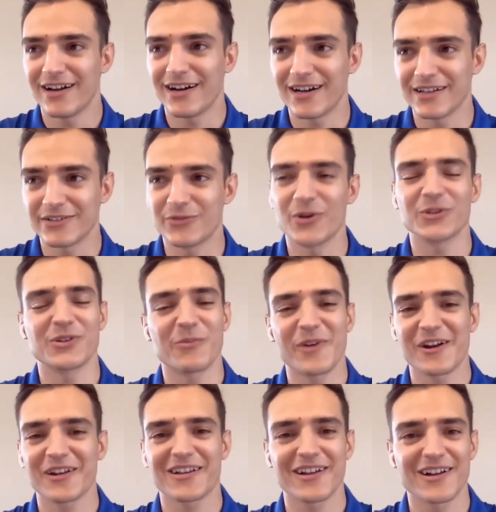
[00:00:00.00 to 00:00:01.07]
at Road
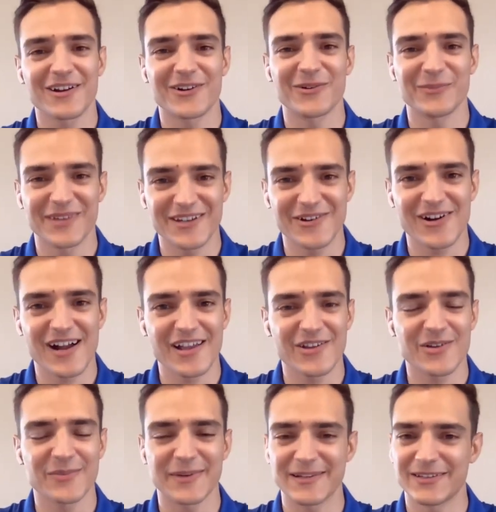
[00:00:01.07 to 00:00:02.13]
America or
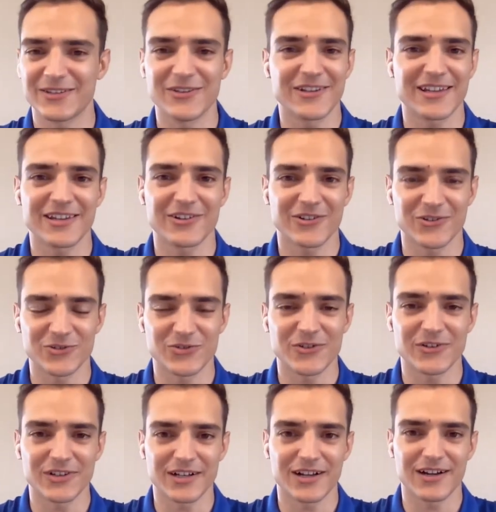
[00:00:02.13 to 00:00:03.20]
Mid-Ohio, but you cannot
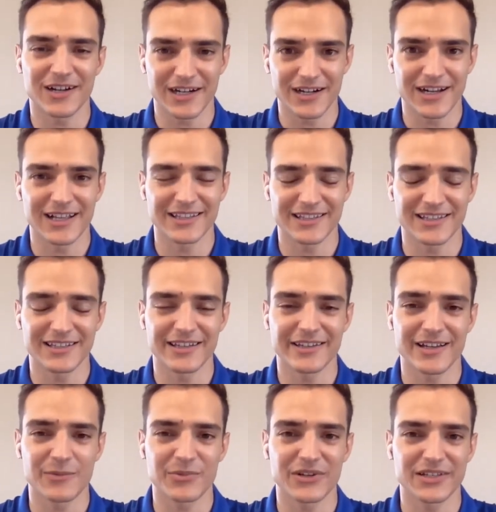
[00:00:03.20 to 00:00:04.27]
control a car at
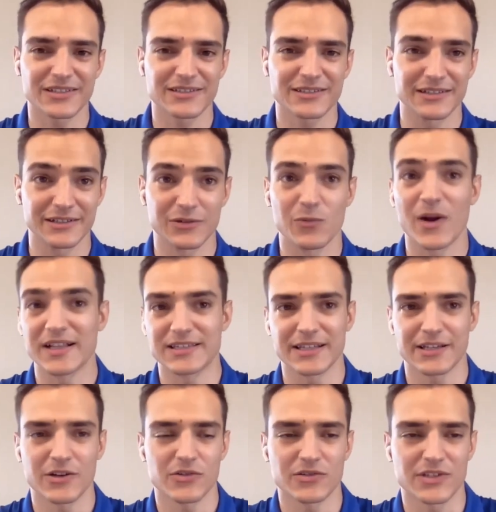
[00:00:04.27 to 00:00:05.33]
Indianapolis. Once
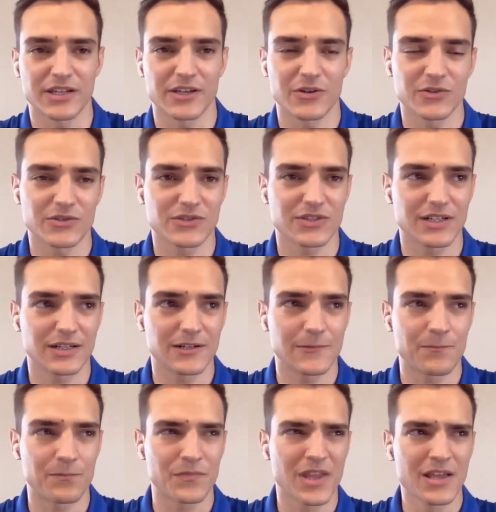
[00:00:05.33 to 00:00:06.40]
it goes, it goes.
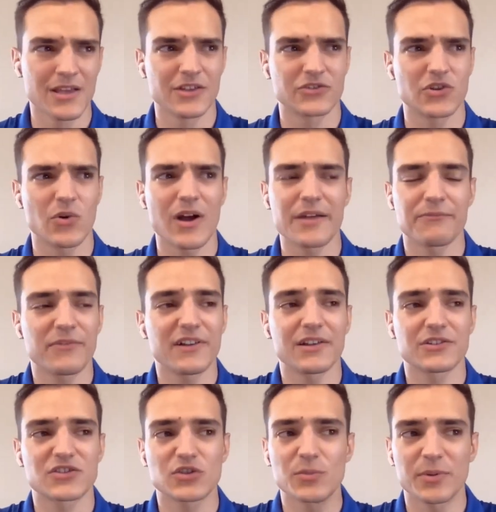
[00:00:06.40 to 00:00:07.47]
So I
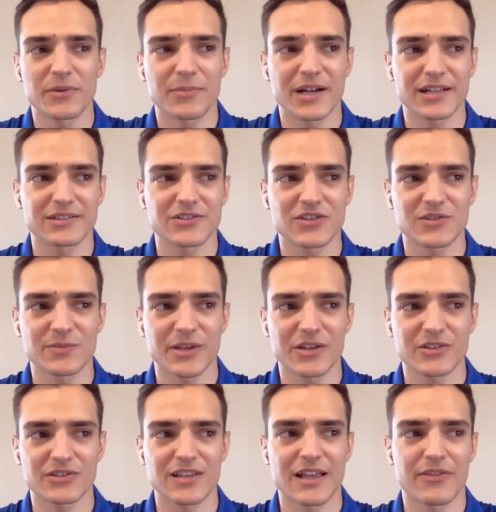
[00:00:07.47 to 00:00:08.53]
felt super bad just
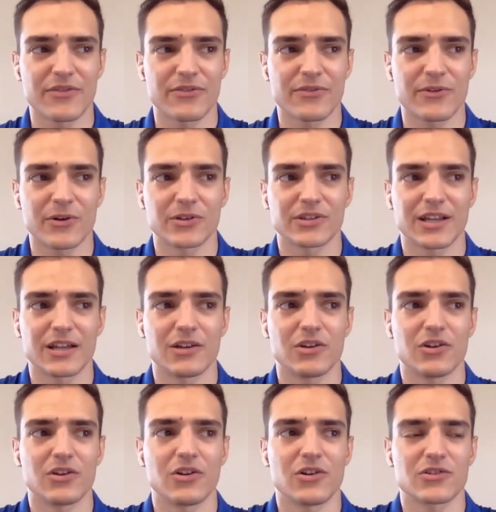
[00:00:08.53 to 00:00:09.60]
because I thought I
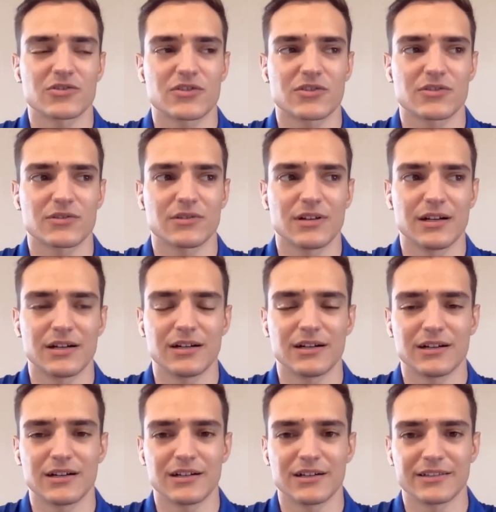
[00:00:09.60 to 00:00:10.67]
lost
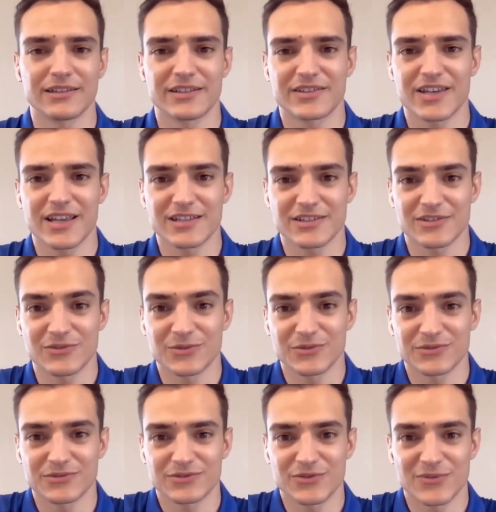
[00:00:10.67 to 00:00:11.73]
the chance
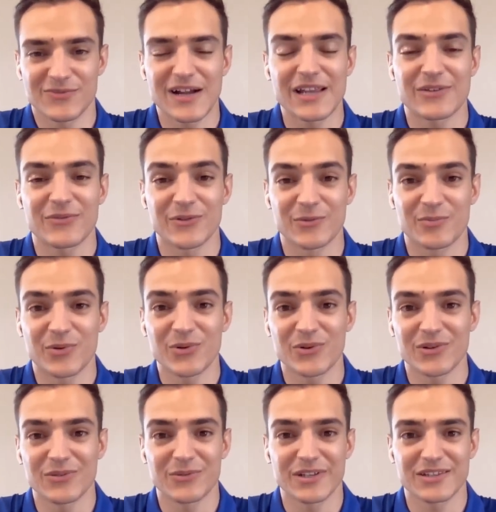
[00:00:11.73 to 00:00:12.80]
to fight for
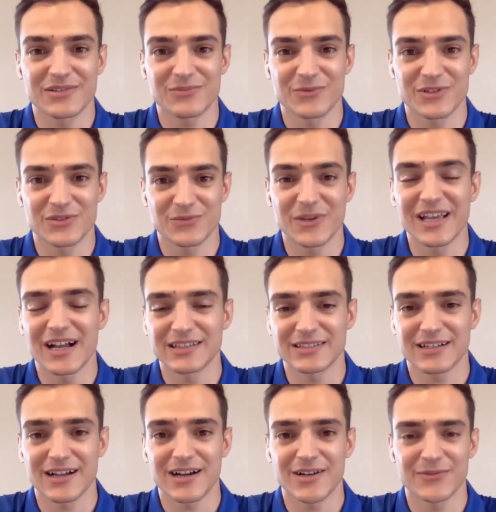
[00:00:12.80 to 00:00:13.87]
pole, which we had
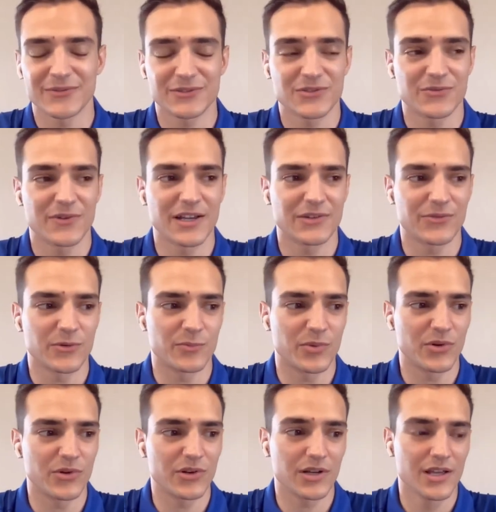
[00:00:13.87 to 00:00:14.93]
a car to fight for
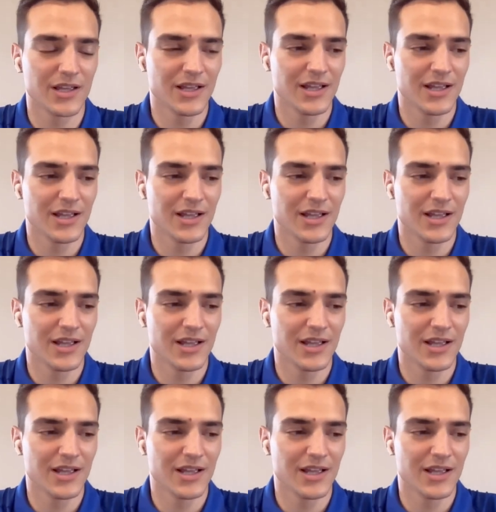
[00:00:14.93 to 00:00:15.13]
pole,